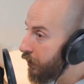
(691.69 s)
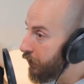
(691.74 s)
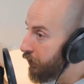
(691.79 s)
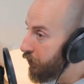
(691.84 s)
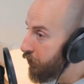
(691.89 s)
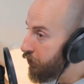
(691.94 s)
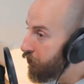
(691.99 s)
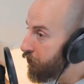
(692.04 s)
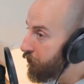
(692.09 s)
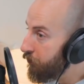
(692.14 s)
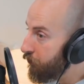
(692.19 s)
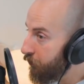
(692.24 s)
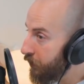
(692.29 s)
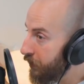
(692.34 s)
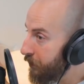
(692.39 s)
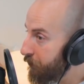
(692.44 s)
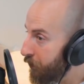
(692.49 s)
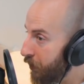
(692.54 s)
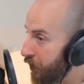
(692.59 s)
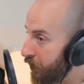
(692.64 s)
like
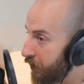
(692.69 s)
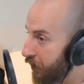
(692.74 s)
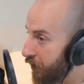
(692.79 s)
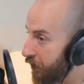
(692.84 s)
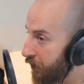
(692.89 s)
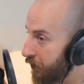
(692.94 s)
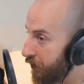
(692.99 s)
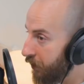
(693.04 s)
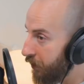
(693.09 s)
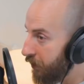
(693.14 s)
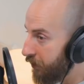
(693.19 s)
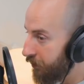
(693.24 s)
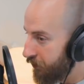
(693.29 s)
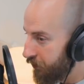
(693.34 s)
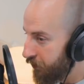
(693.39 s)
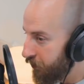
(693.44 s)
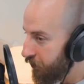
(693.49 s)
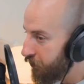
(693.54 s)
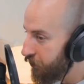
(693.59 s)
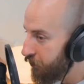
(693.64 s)
we bought a
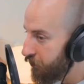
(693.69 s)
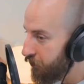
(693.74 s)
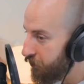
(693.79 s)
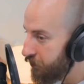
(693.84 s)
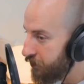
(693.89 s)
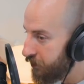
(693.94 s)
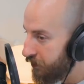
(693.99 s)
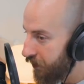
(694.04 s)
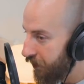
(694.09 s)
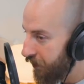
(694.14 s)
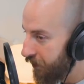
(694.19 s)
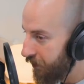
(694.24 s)
used